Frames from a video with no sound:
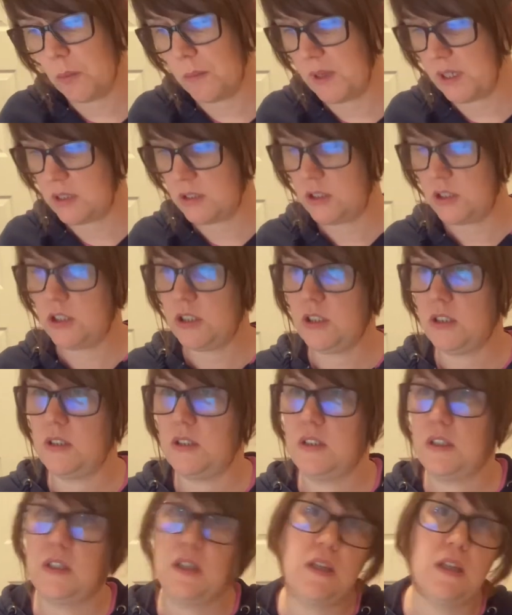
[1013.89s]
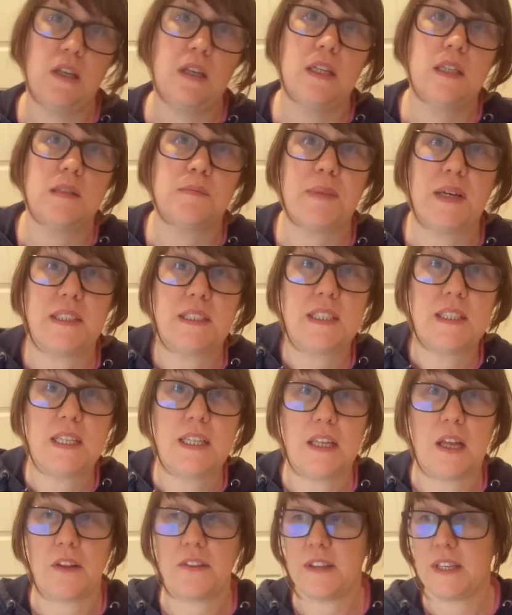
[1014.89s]
much. Better than
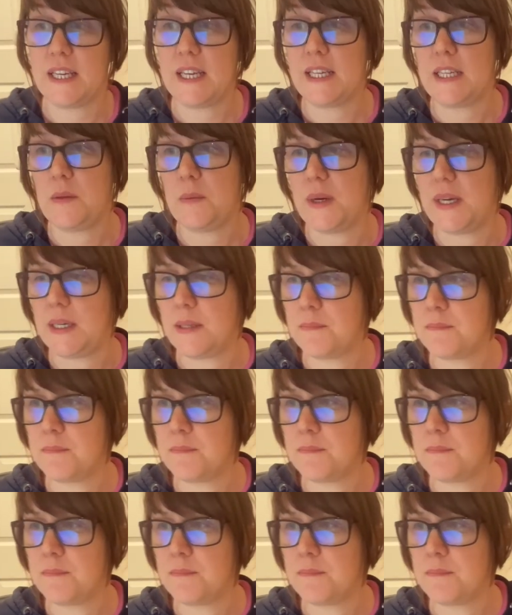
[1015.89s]
nothing anyway.